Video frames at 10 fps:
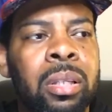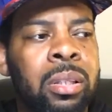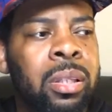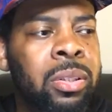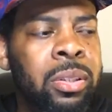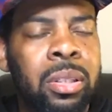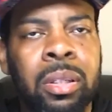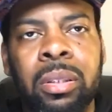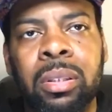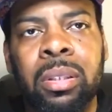the
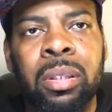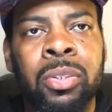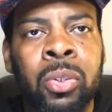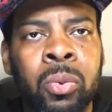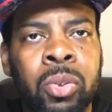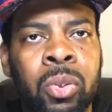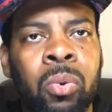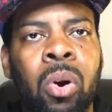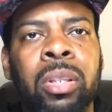susu, or